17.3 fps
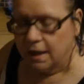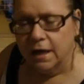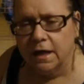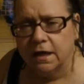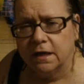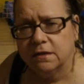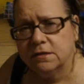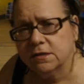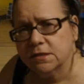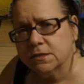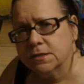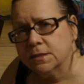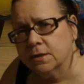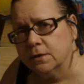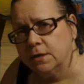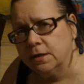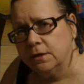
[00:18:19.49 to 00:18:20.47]
And just
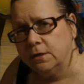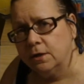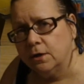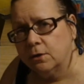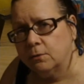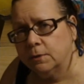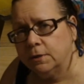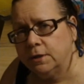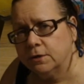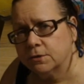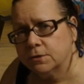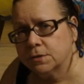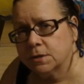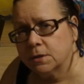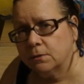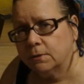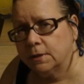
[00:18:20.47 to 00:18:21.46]
so you know, when you're
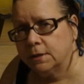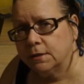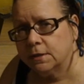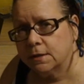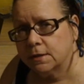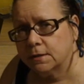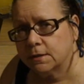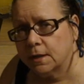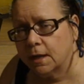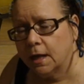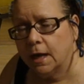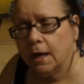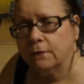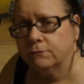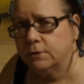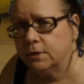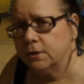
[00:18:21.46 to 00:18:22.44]
sewing this,
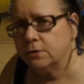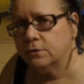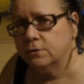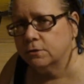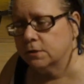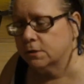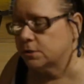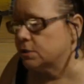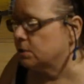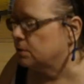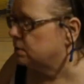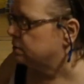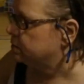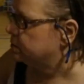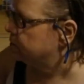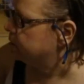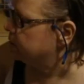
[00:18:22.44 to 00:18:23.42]
after you do the shoulder